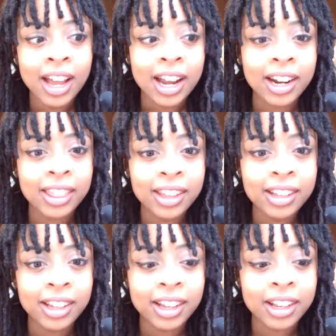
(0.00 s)
And I
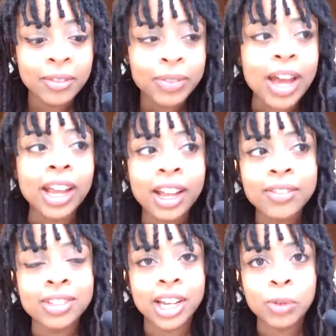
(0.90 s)
think like I have
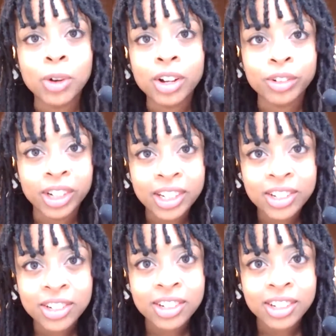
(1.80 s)
sidewalk rage.